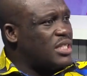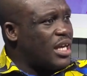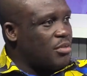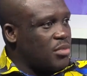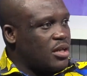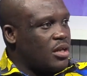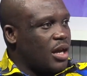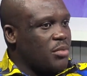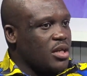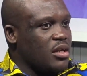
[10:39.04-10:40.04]
scare me.
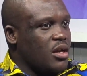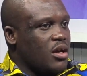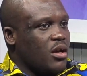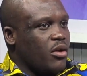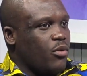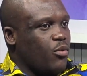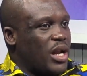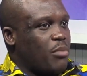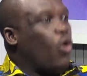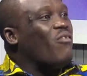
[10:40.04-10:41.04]
I mean,
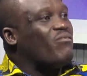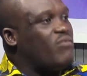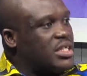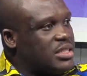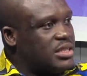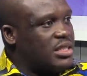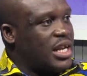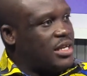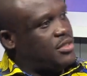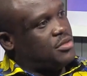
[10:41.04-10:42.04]
when I'm convinced
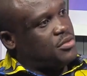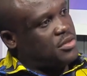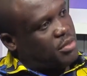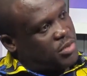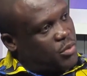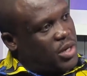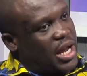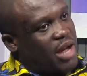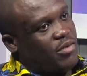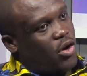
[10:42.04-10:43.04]
that I need to do something, when I
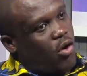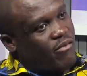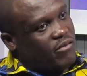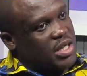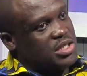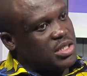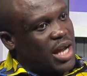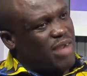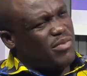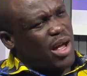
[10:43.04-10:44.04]
have a conviction,
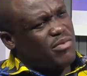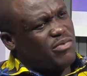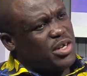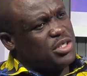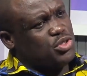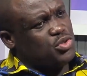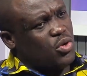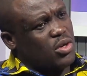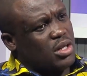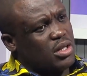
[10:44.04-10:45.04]
I have, I have a very
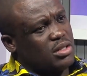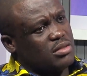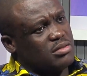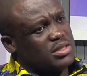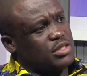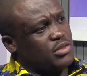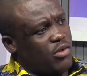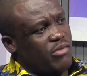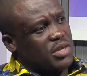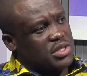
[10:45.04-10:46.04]
strong sense of
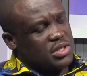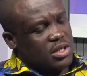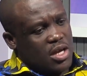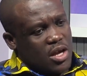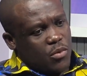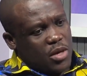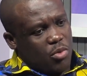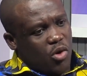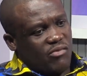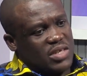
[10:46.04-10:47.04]
conviction. When I'm
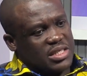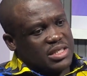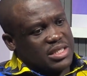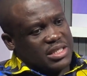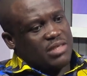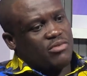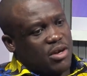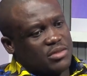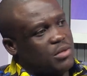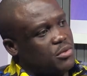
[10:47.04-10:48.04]
convinced that this is the
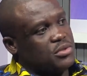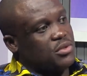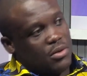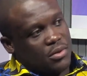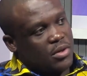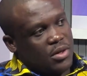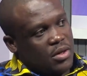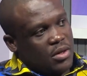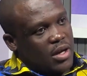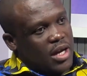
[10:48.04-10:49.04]
route I want to go,
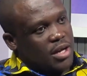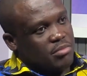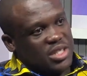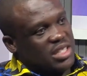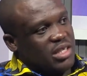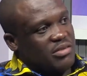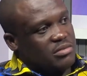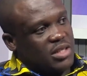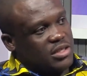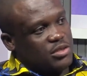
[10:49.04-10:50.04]
mm. um,
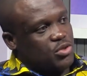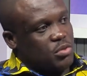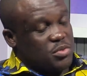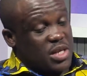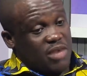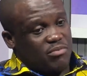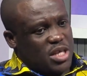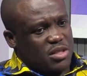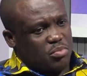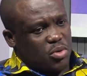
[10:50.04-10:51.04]
nothing, nothing stops me. And I've
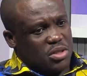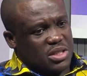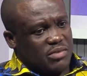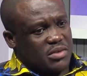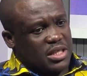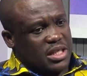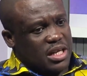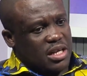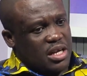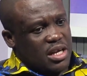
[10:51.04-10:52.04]
made the point severally
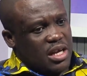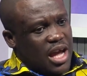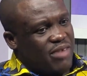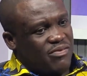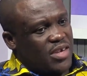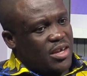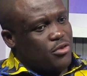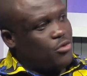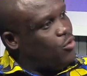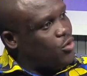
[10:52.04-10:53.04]
that I fear
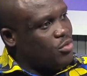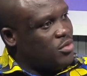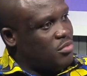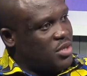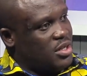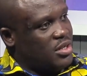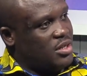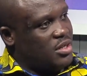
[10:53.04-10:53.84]
no human being.